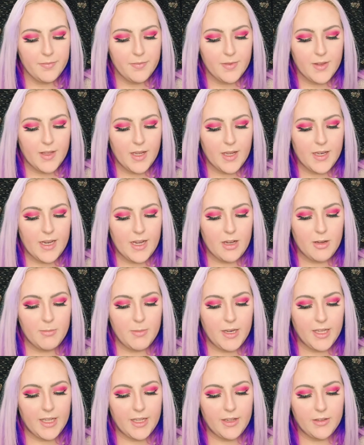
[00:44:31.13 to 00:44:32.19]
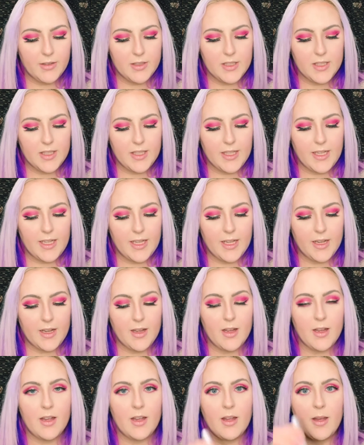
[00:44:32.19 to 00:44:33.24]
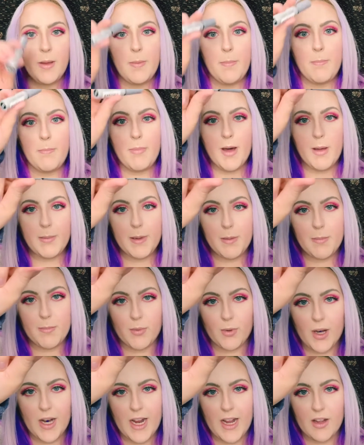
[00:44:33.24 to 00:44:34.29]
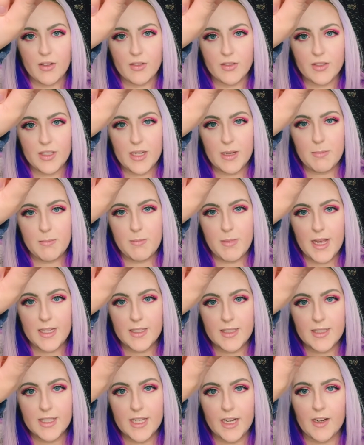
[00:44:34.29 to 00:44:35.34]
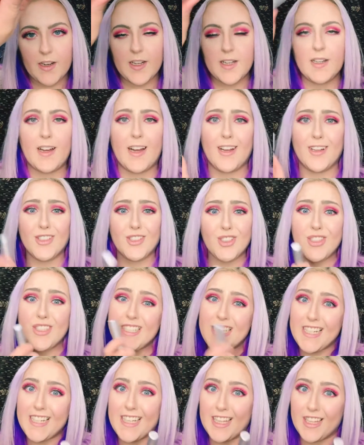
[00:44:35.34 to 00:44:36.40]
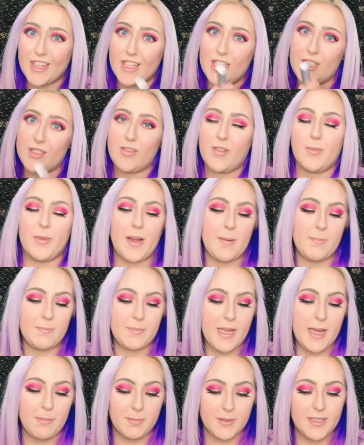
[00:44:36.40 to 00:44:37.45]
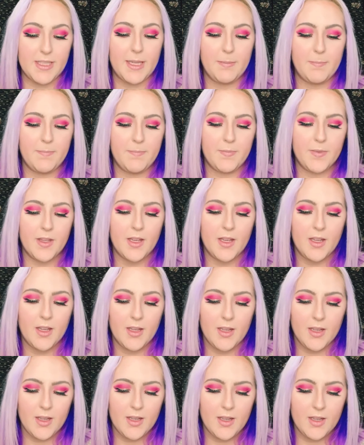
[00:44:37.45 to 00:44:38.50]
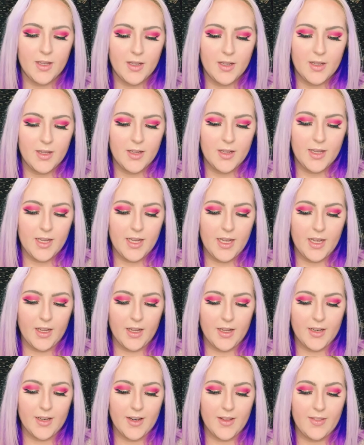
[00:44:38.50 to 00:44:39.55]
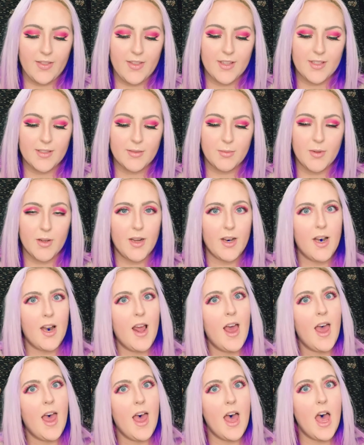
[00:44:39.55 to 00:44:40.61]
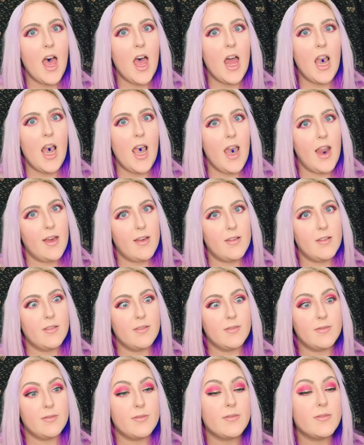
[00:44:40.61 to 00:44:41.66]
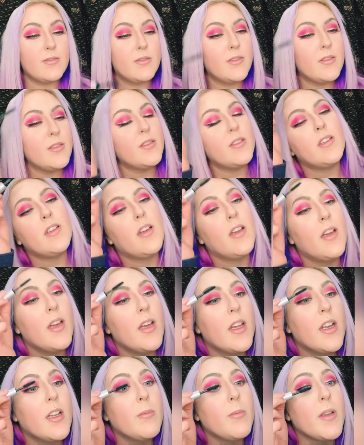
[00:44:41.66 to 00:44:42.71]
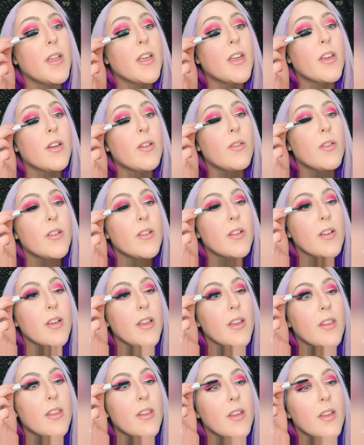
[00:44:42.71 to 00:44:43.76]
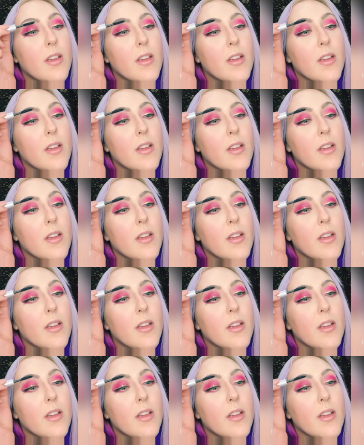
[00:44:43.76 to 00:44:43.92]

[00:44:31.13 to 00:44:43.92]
And now I'm going to use the Bobbi Brown mascara. I also did get this from, Epsy. And this one, I love. I'm going to go underneath that.